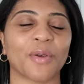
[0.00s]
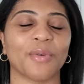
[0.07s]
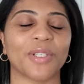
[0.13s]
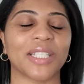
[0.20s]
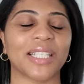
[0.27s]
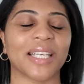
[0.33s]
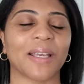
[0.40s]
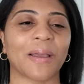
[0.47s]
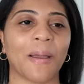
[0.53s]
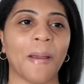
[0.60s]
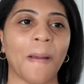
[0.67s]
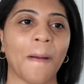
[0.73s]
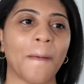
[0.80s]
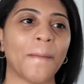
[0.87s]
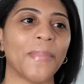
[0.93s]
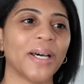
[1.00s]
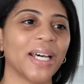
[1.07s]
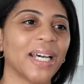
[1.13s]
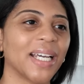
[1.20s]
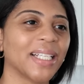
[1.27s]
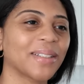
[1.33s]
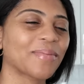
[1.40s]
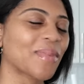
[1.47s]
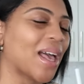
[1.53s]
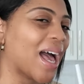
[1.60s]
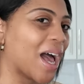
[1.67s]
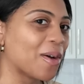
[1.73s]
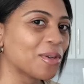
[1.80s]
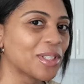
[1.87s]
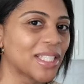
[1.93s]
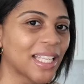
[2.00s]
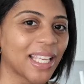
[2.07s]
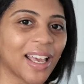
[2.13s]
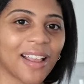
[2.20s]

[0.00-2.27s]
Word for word: We'll see. But I will see